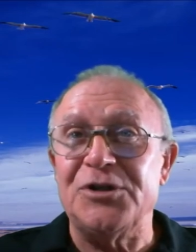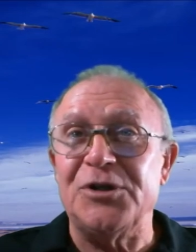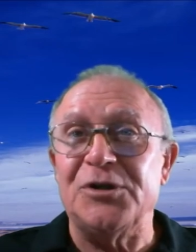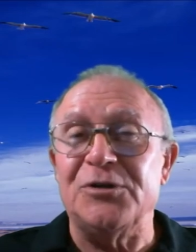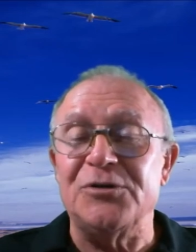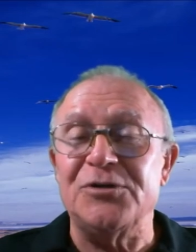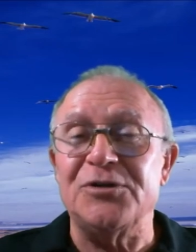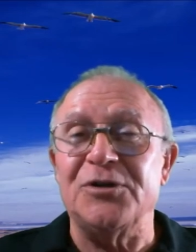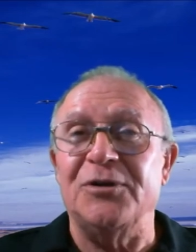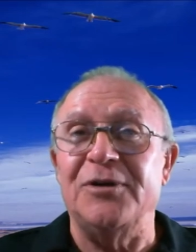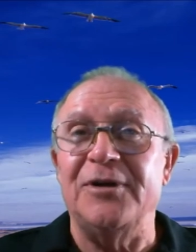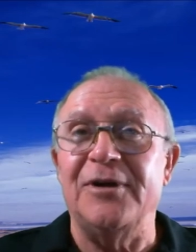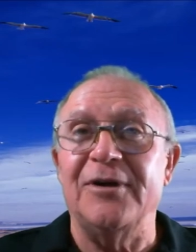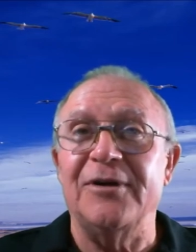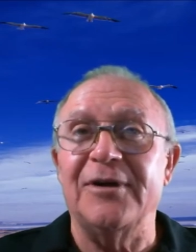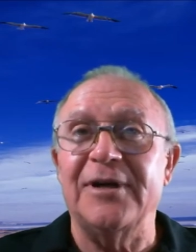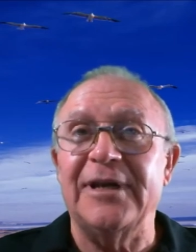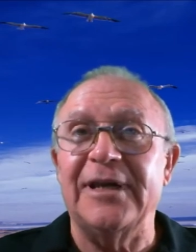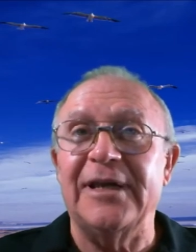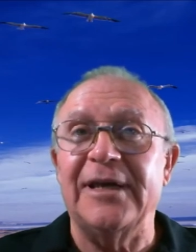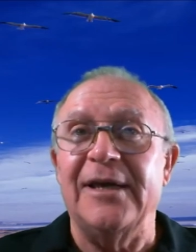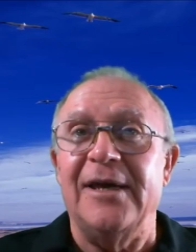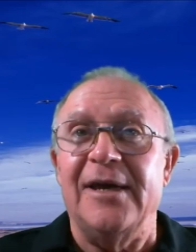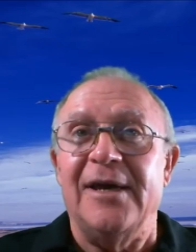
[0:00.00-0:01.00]
So you're going
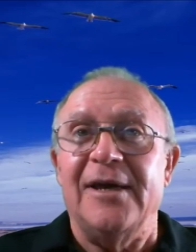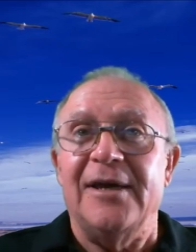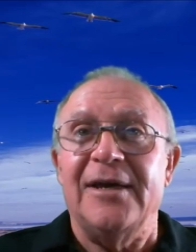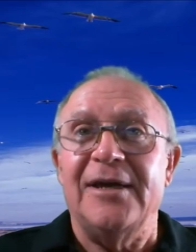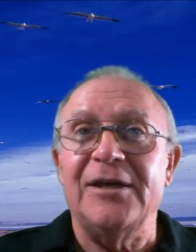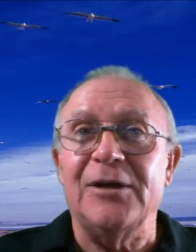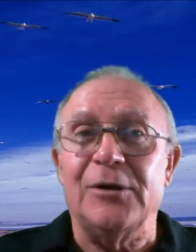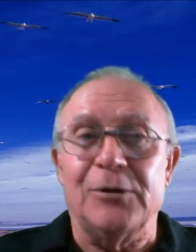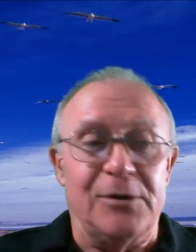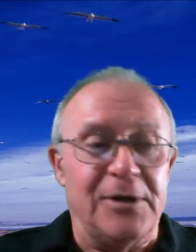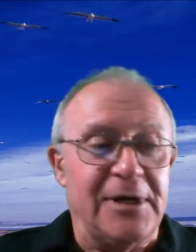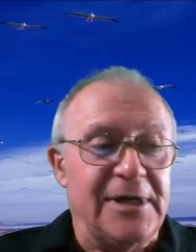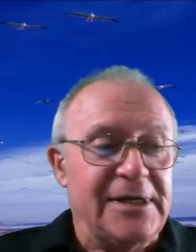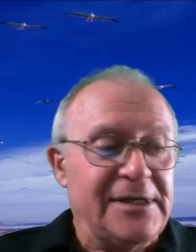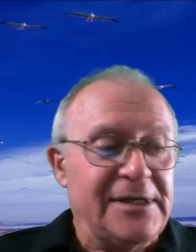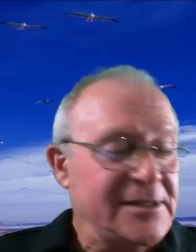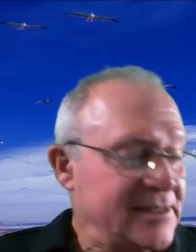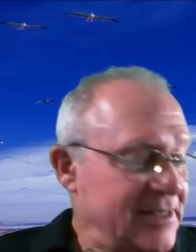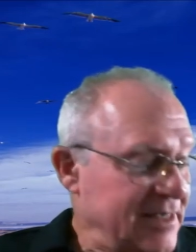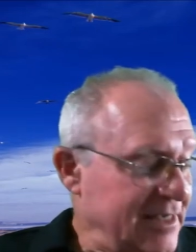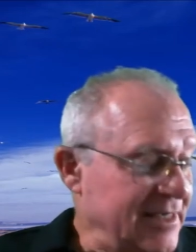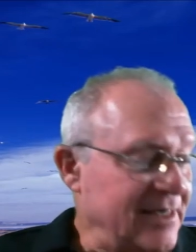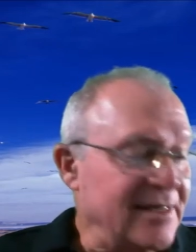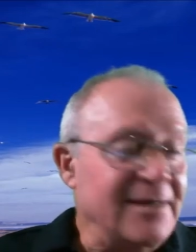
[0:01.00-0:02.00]
to, see
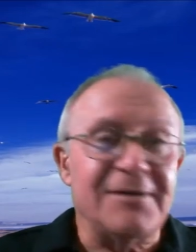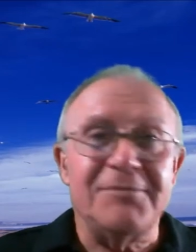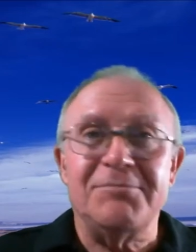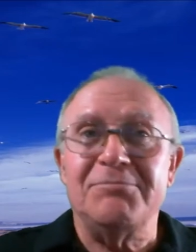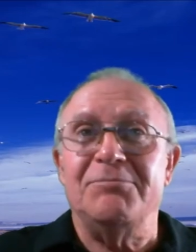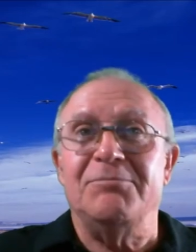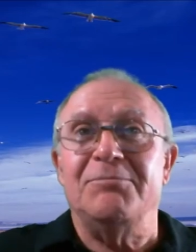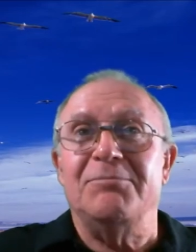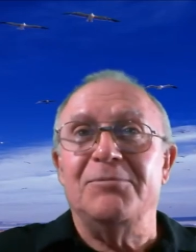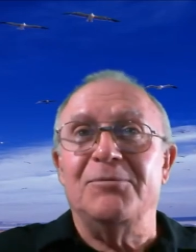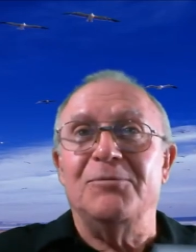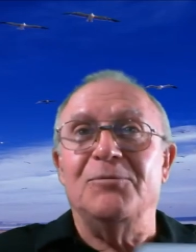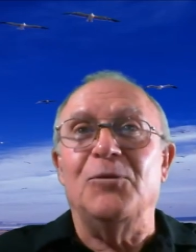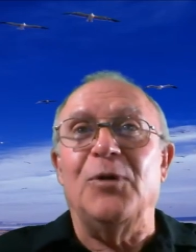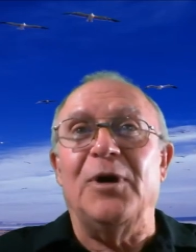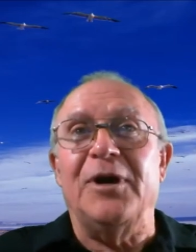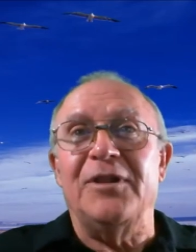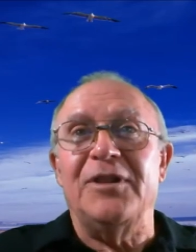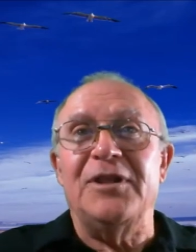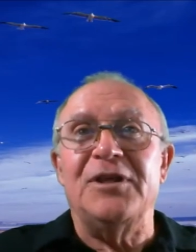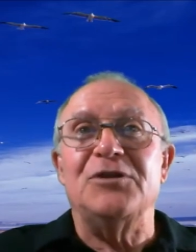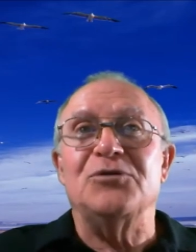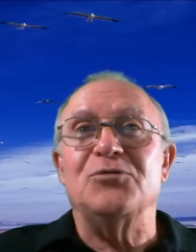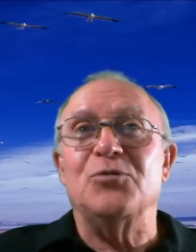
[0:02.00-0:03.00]
one of
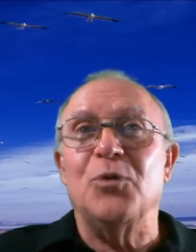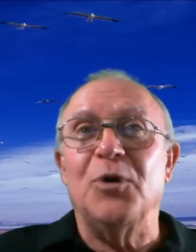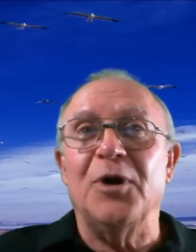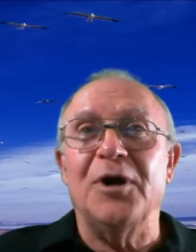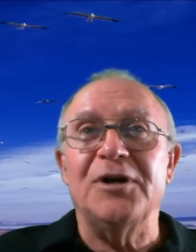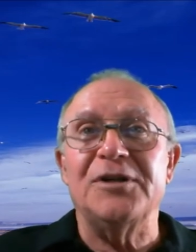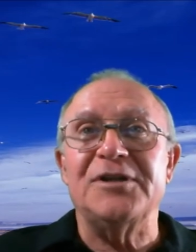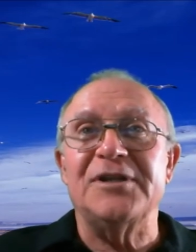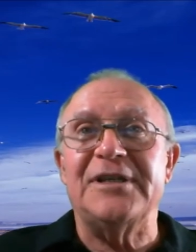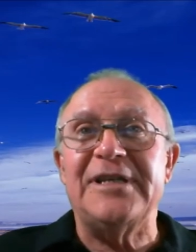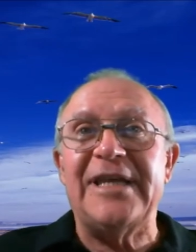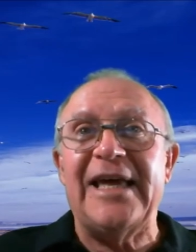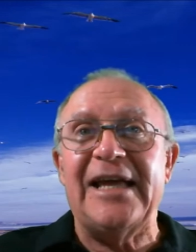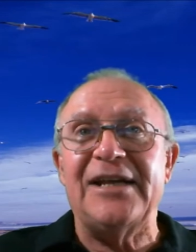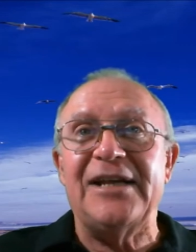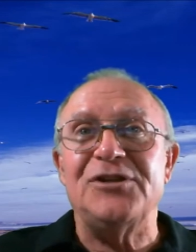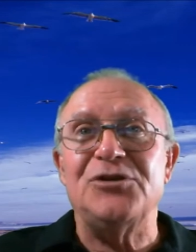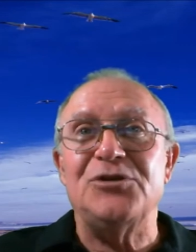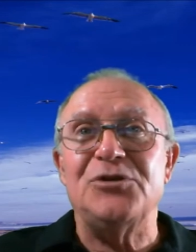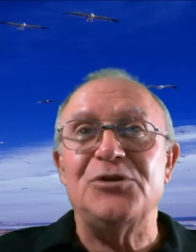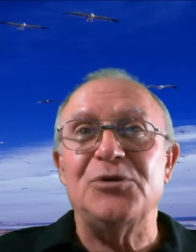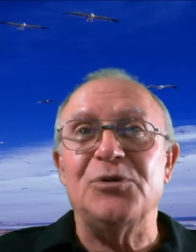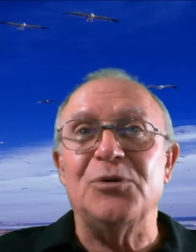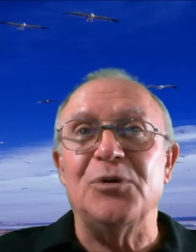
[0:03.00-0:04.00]
these words attached
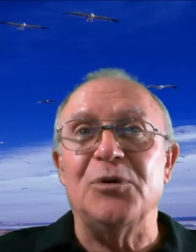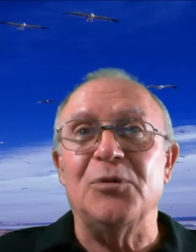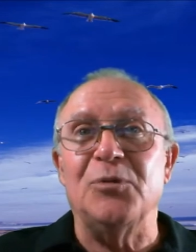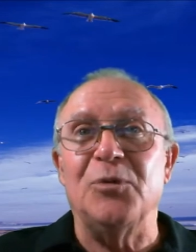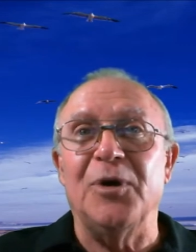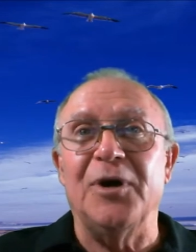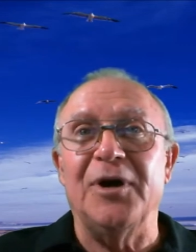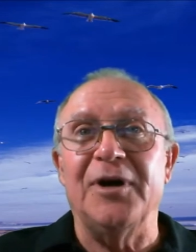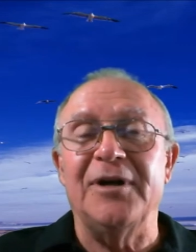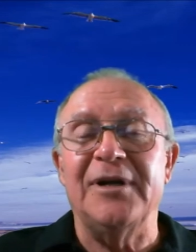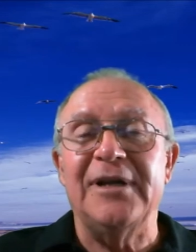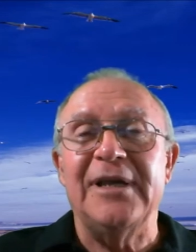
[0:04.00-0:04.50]
to a word,